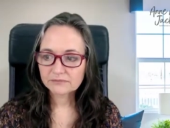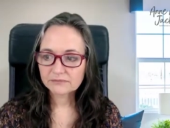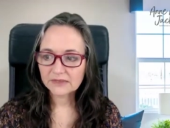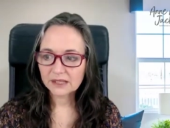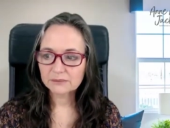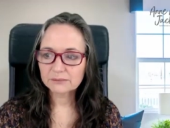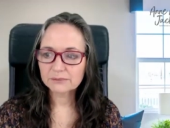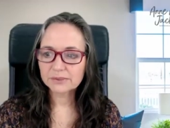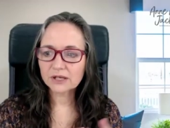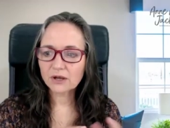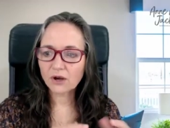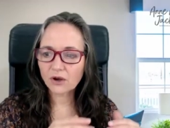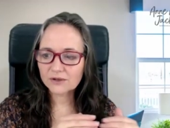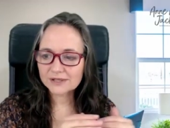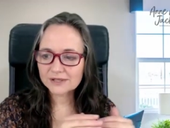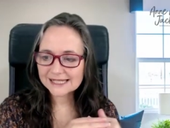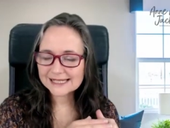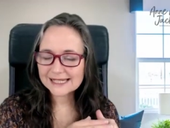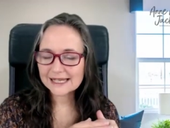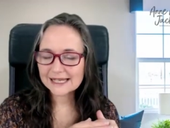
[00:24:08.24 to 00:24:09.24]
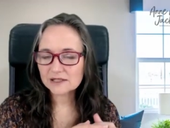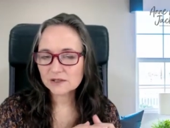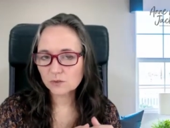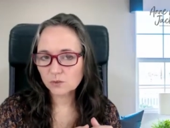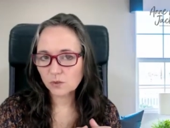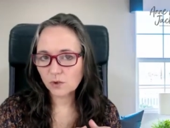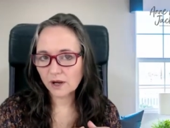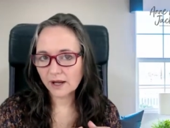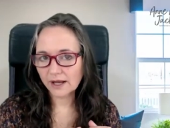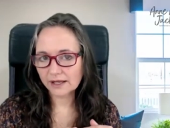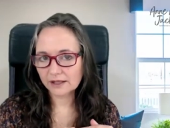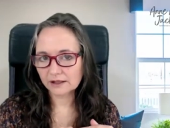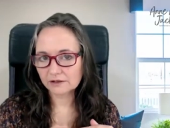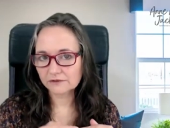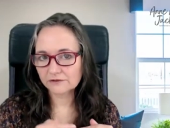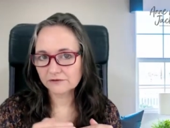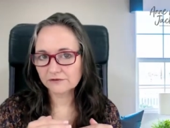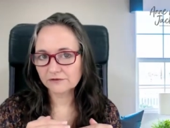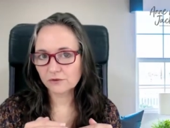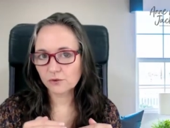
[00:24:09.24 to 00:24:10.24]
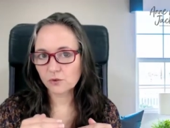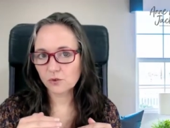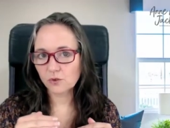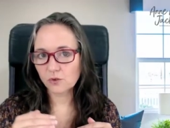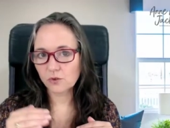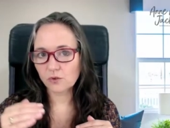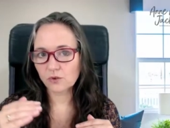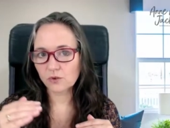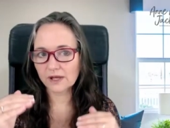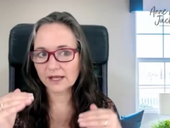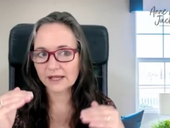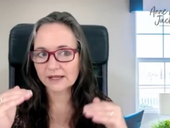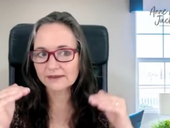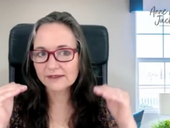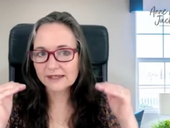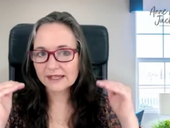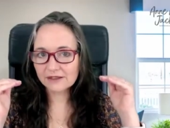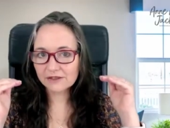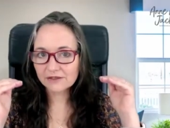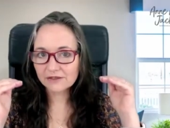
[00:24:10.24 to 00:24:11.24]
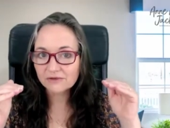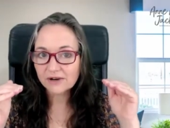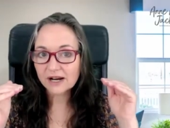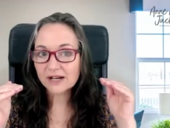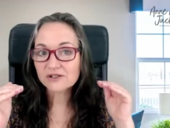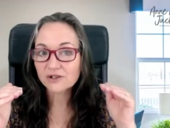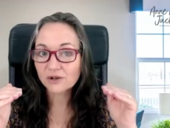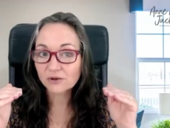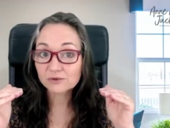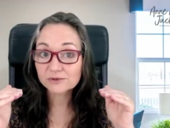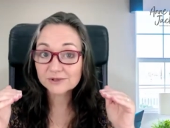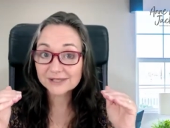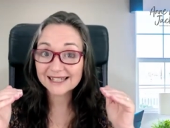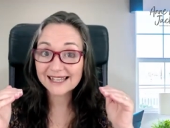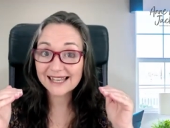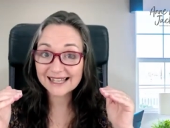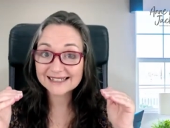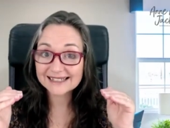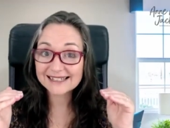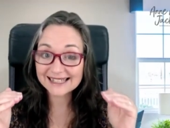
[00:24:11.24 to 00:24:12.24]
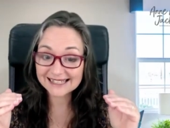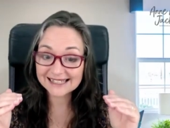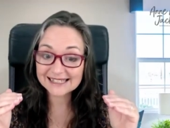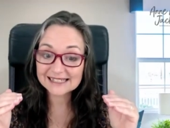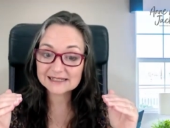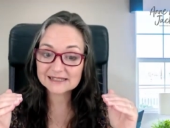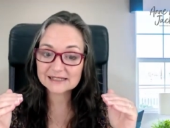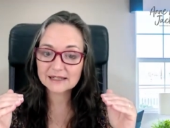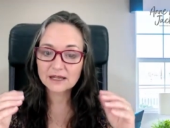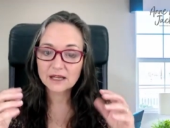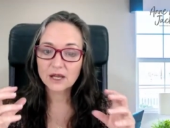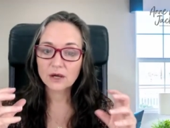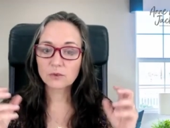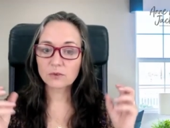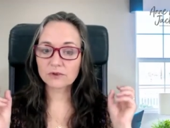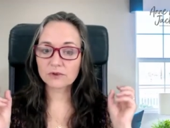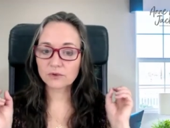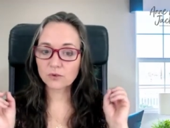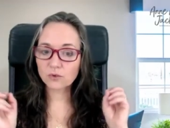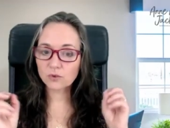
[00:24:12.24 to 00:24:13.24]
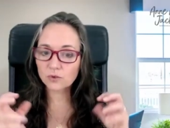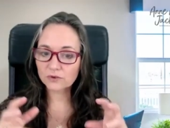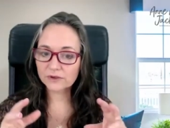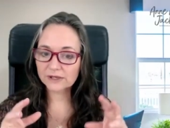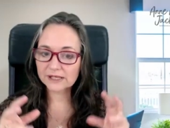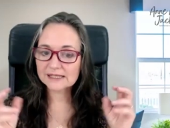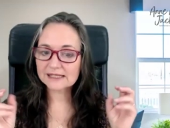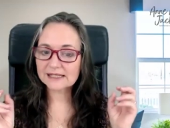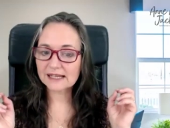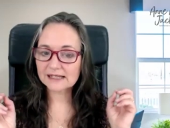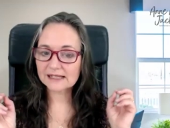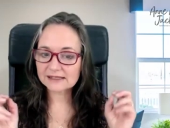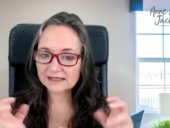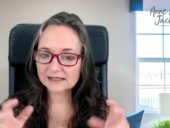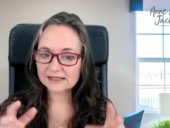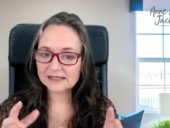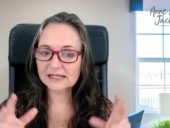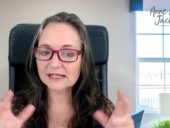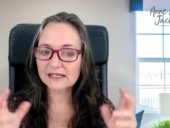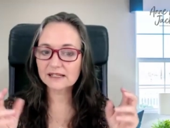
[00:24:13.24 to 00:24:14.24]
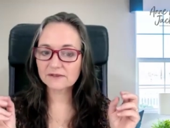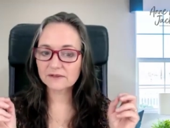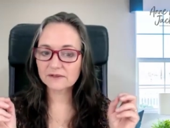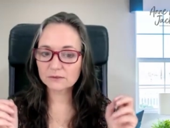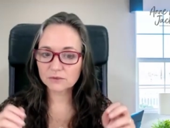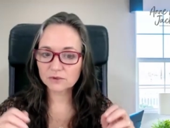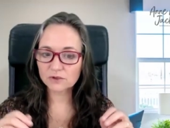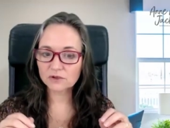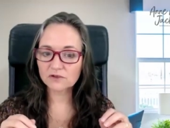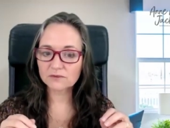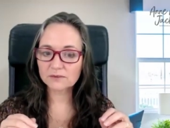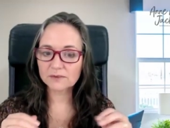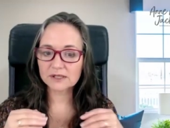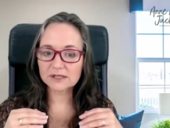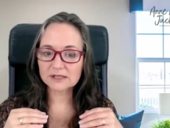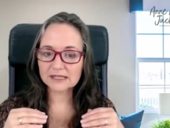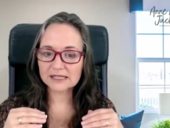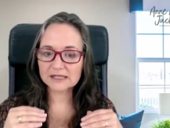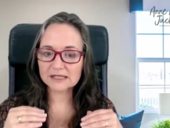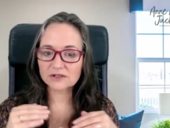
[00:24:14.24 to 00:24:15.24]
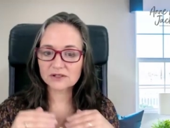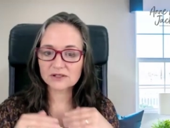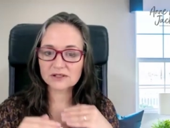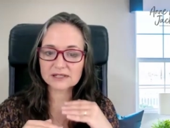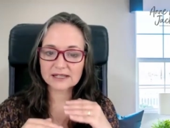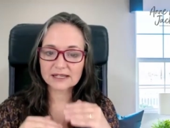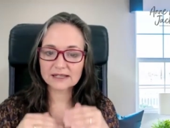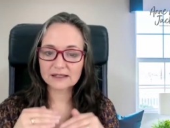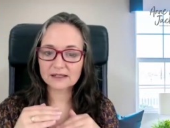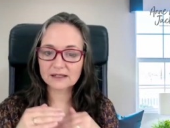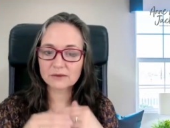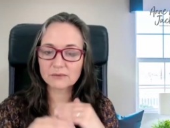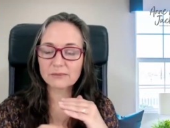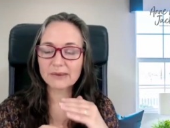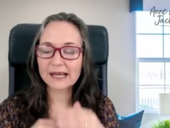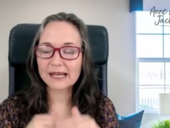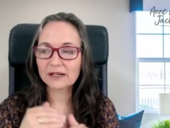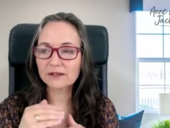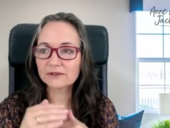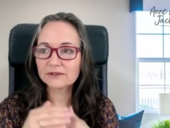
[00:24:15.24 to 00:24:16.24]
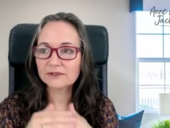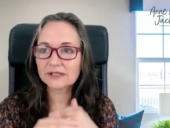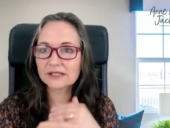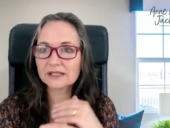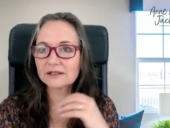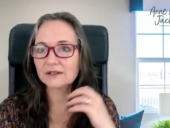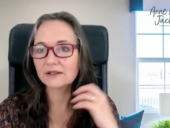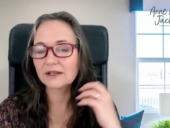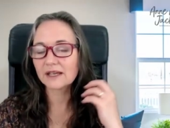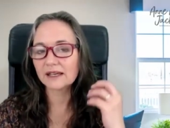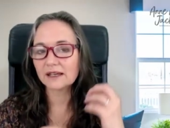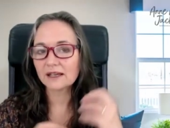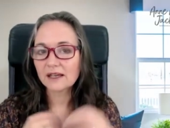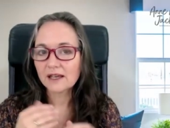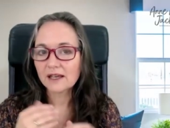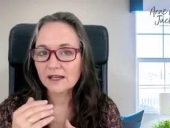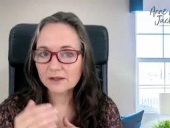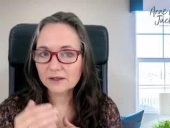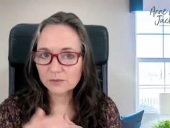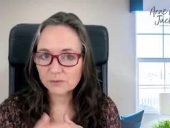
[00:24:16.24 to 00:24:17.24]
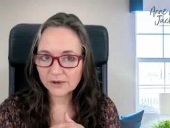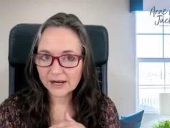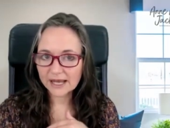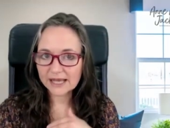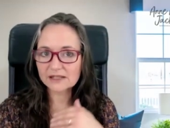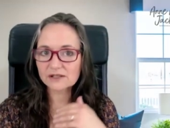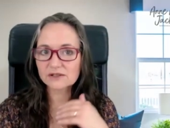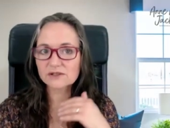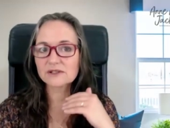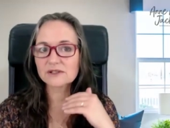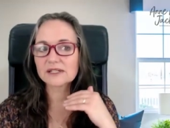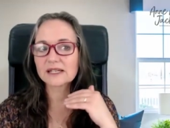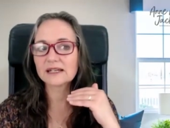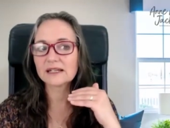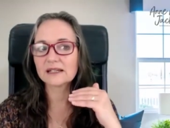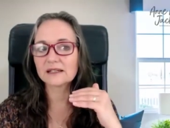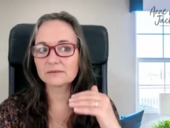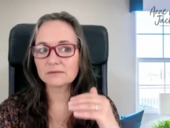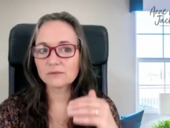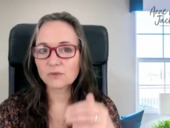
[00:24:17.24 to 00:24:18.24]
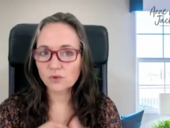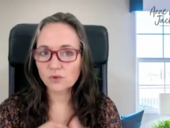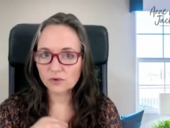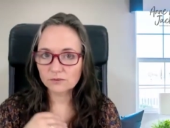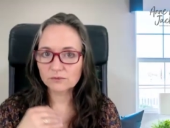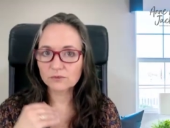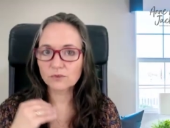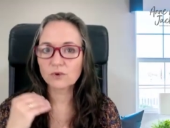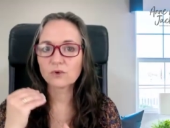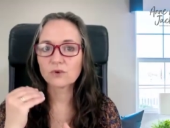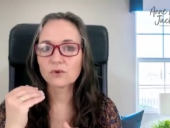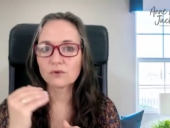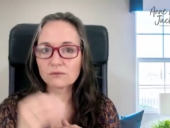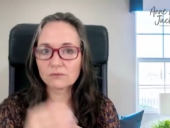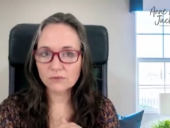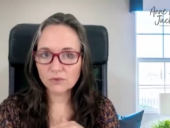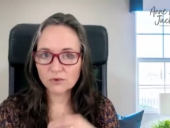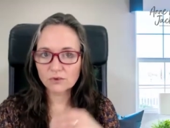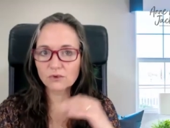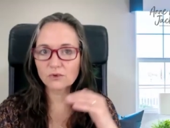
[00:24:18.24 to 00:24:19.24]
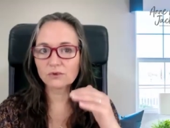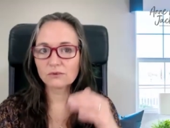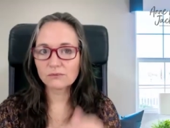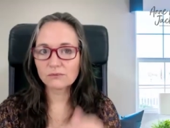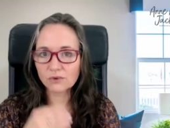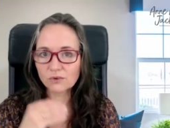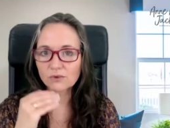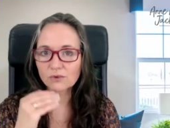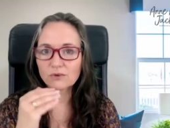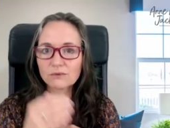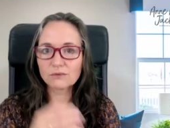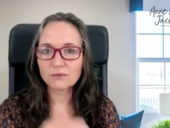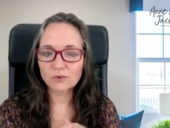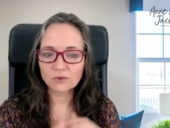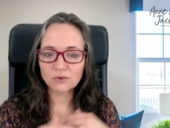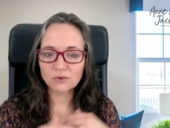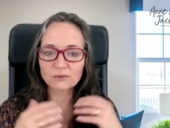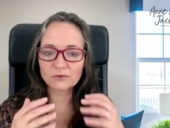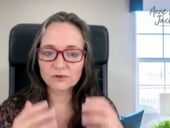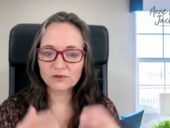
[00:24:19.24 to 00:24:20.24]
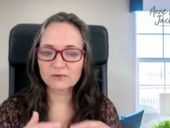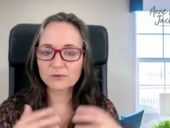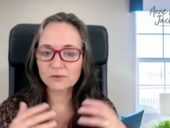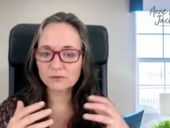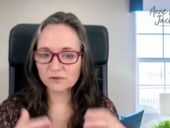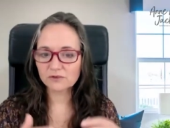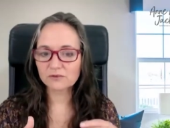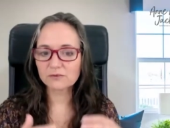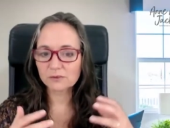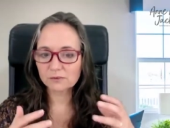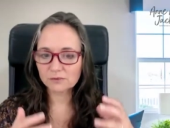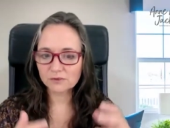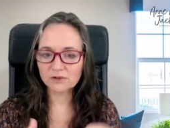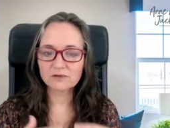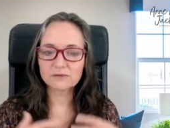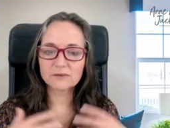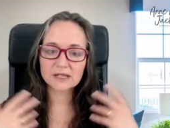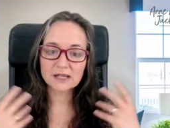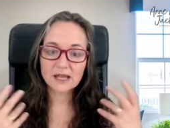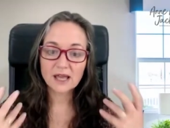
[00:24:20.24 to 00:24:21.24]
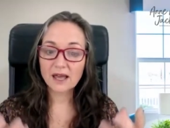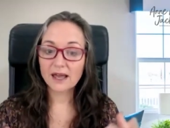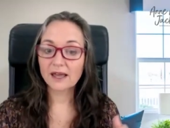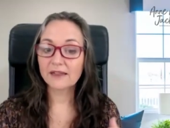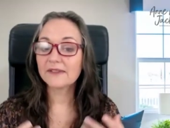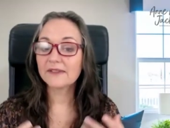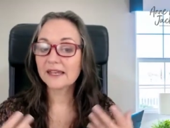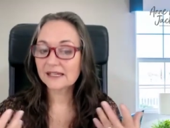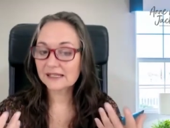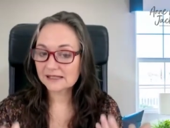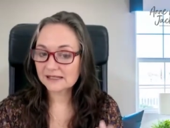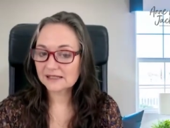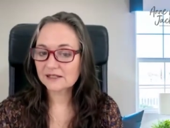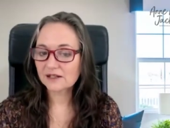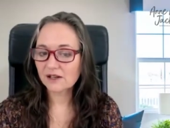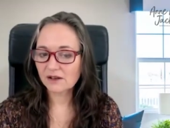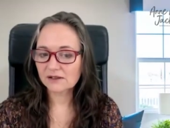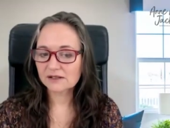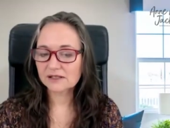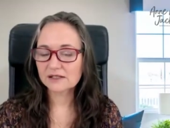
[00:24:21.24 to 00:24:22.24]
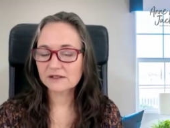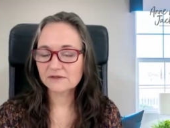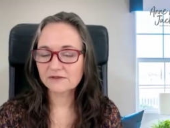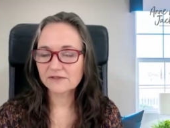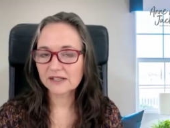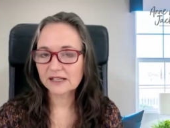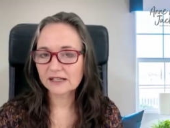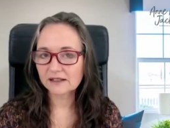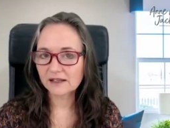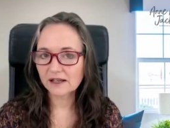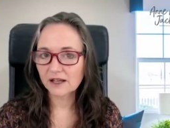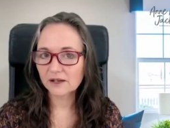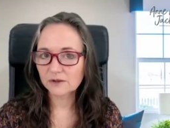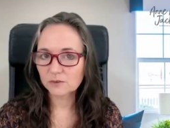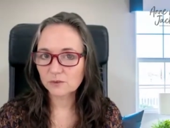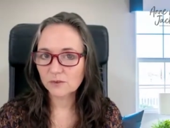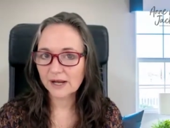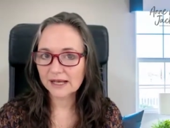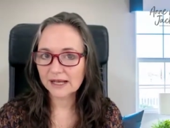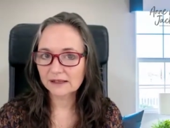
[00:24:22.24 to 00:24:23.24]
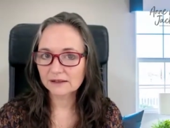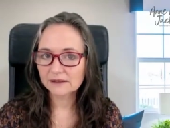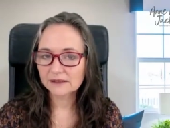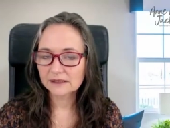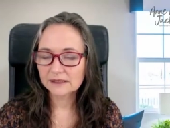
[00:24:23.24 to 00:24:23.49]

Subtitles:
Because it takes a while for the threshold to get hit with all the intensity of the movement, it's just like compounded. Okay, the brain is just getting more and more movement, and then it starts to feel unwell.